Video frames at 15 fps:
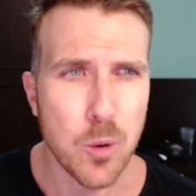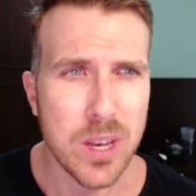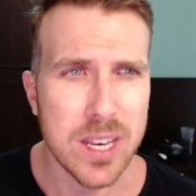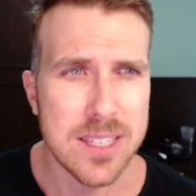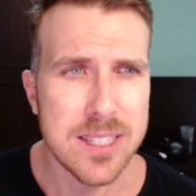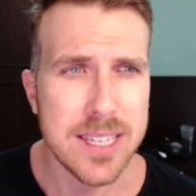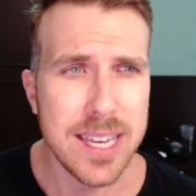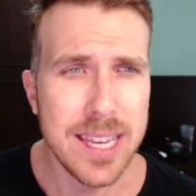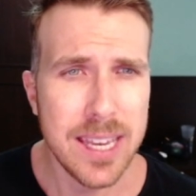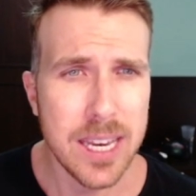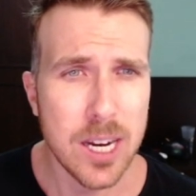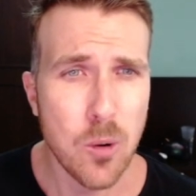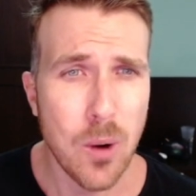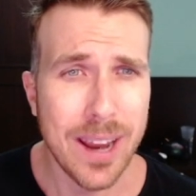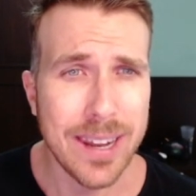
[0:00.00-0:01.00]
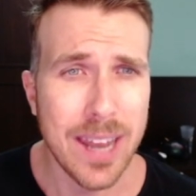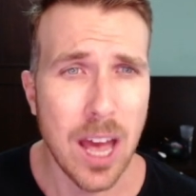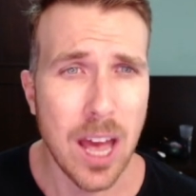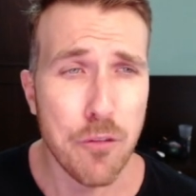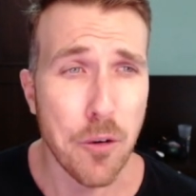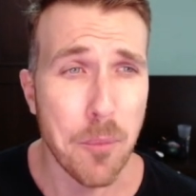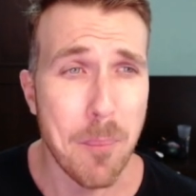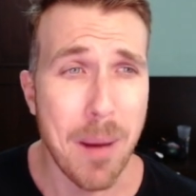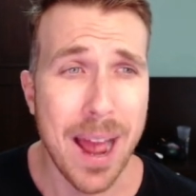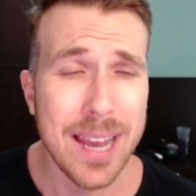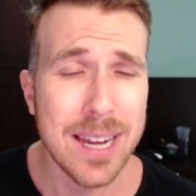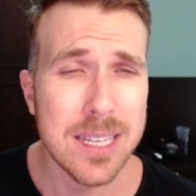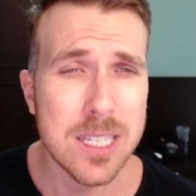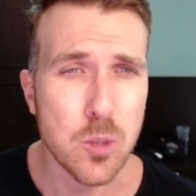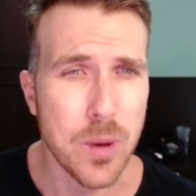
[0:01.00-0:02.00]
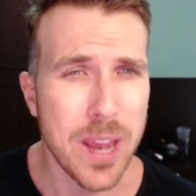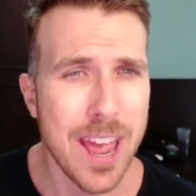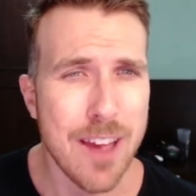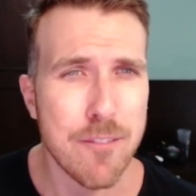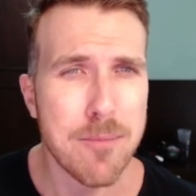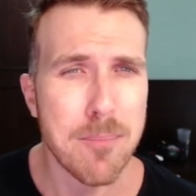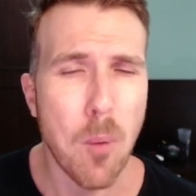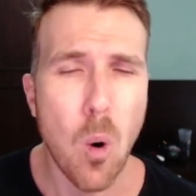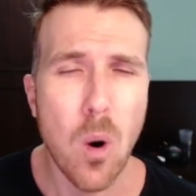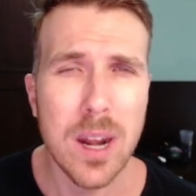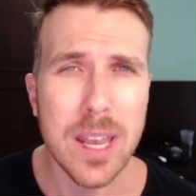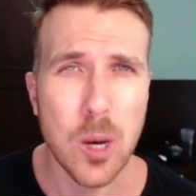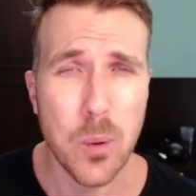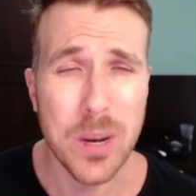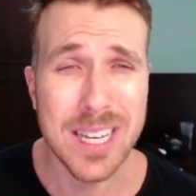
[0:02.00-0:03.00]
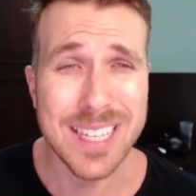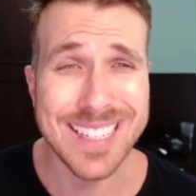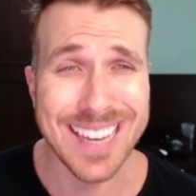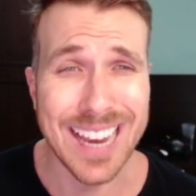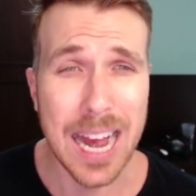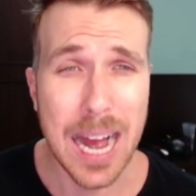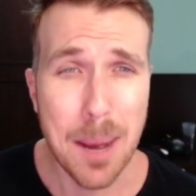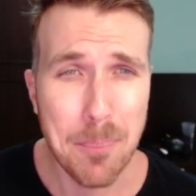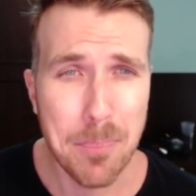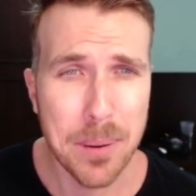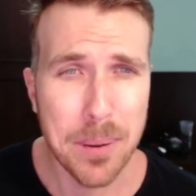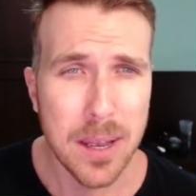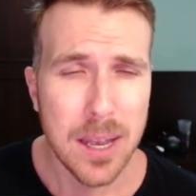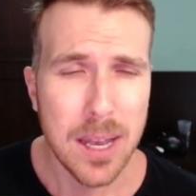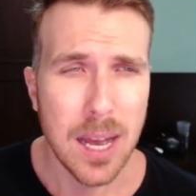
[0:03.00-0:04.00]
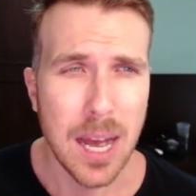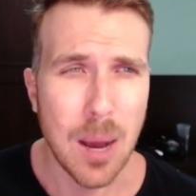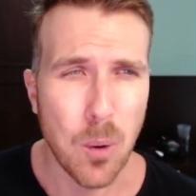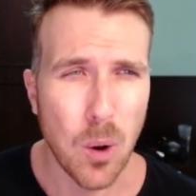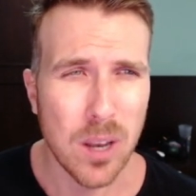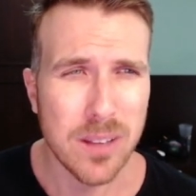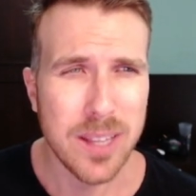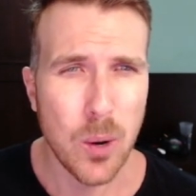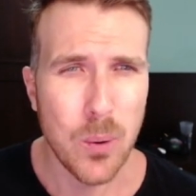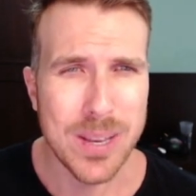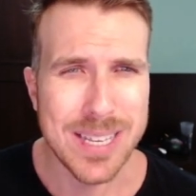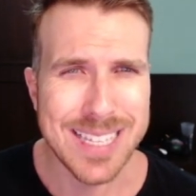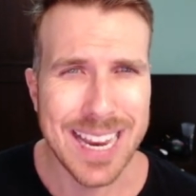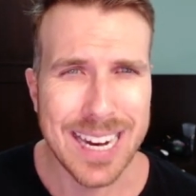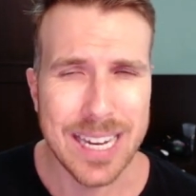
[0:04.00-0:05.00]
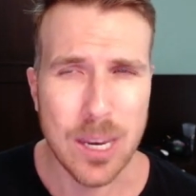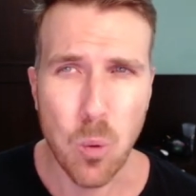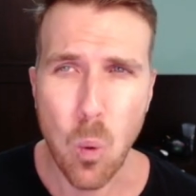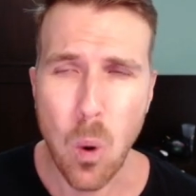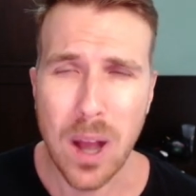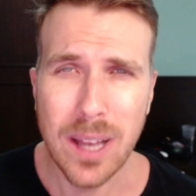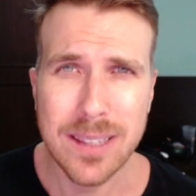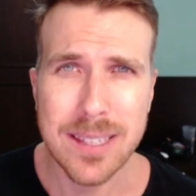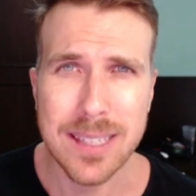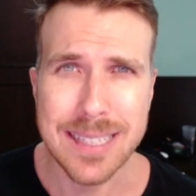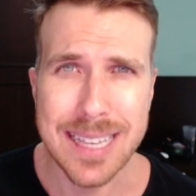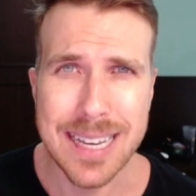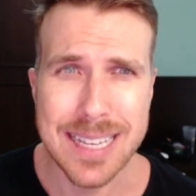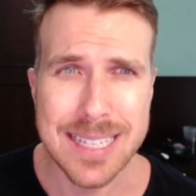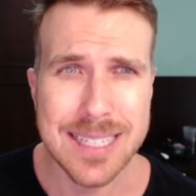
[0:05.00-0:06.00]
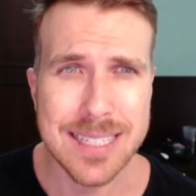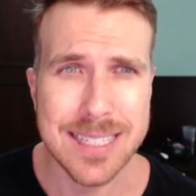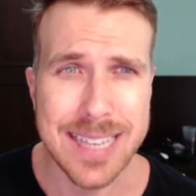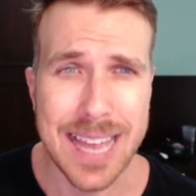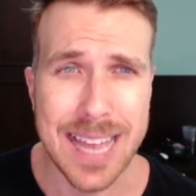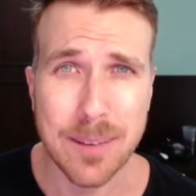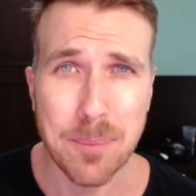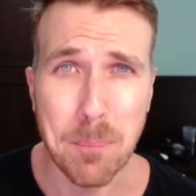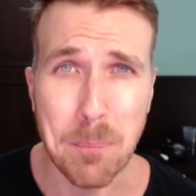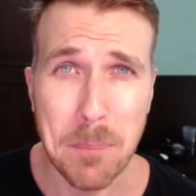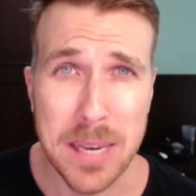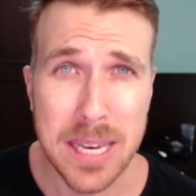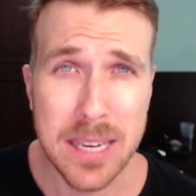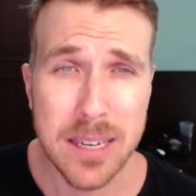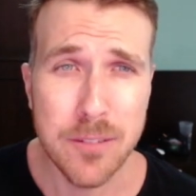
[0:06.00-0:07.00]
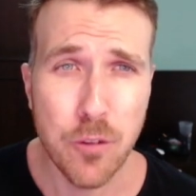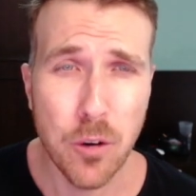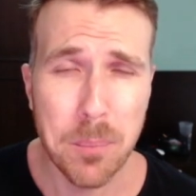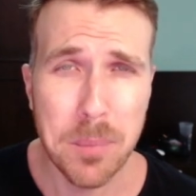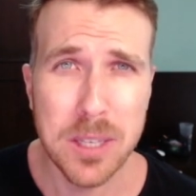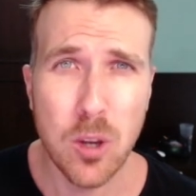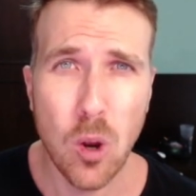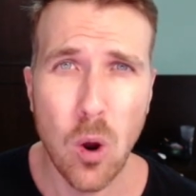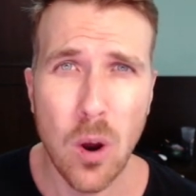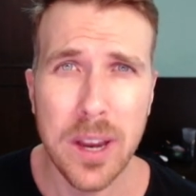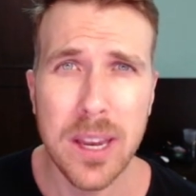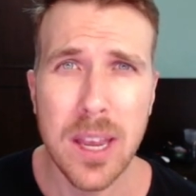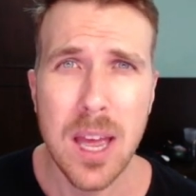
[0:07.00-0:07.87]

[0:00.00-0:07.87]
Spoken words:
can see here right now for Binance, we have more liquidity up. I'm going to tell you exactly what does that mean for Bitcoin.